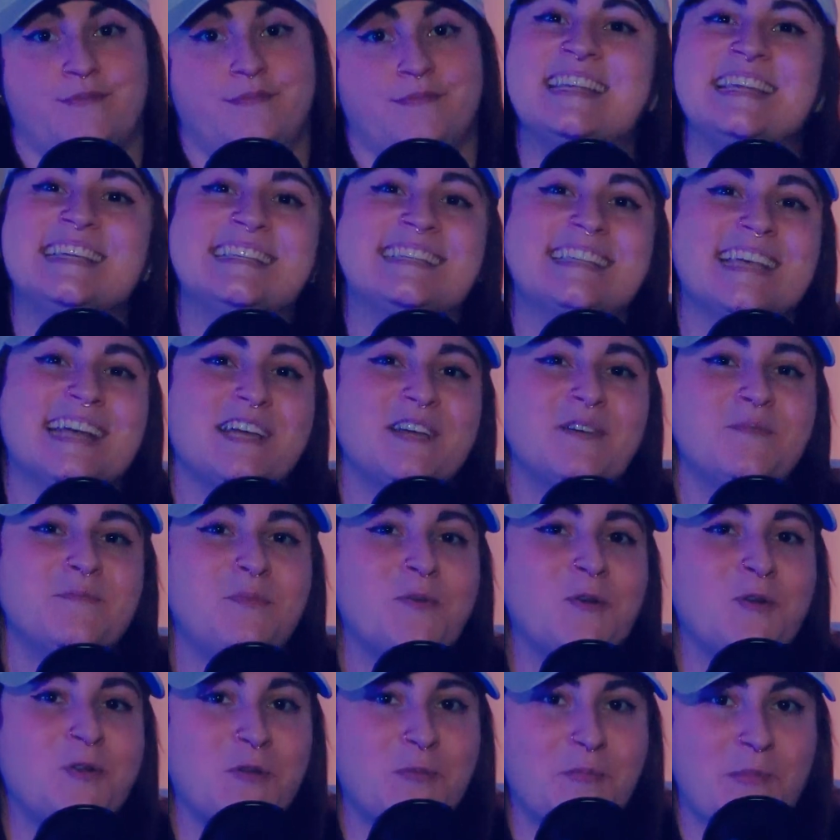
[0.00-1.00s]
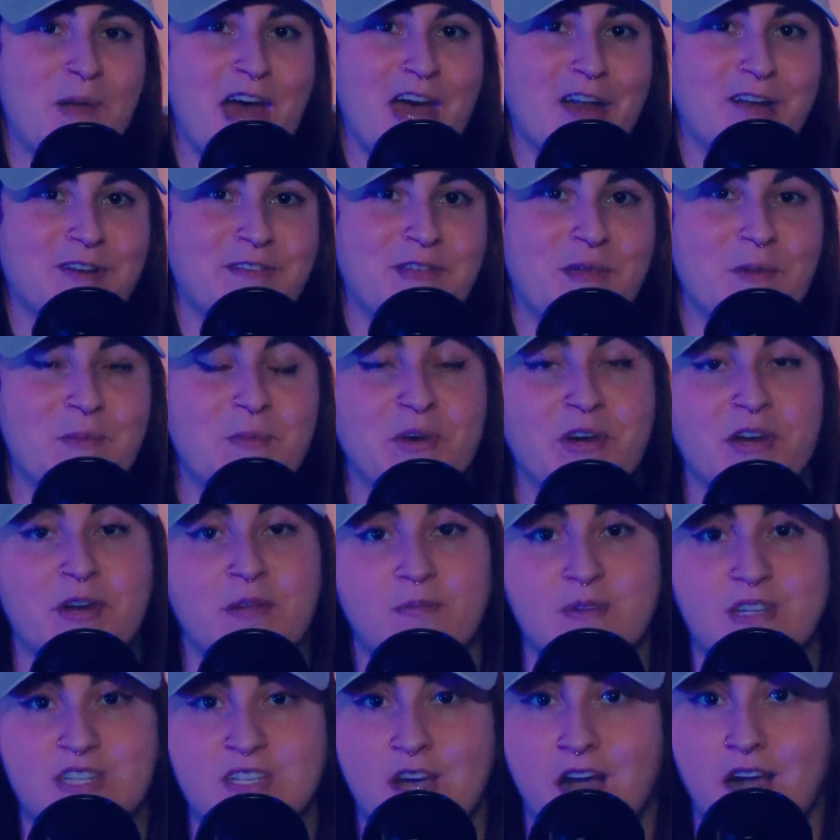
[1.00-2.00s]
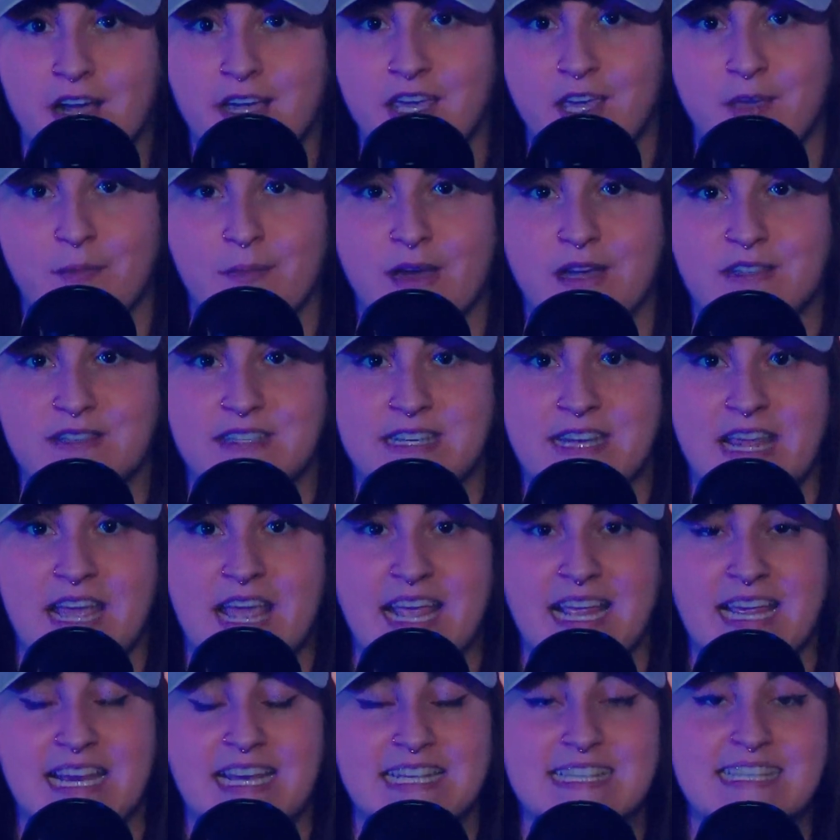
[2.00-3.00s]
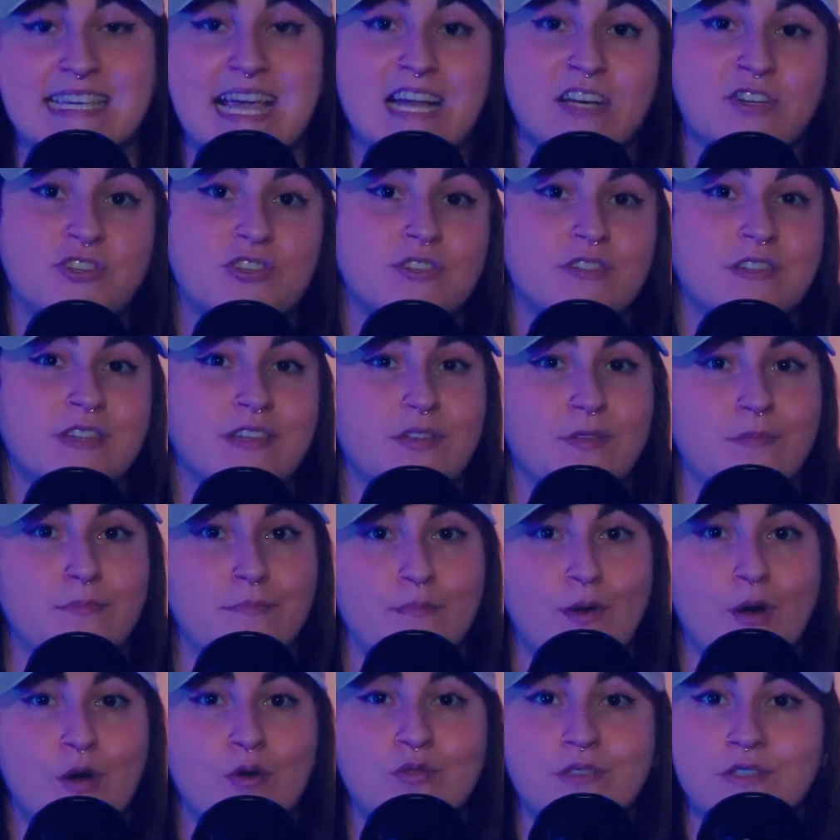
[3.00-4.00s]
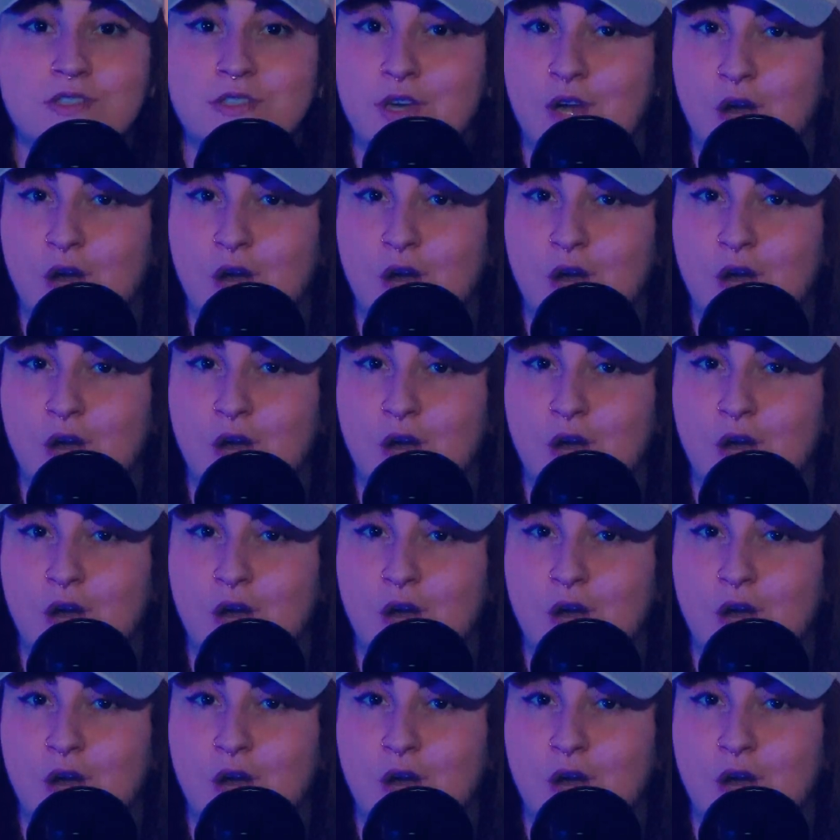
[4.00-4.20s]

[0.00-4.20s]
The second polar pattern that we're going to be talking about today, and it's actually the most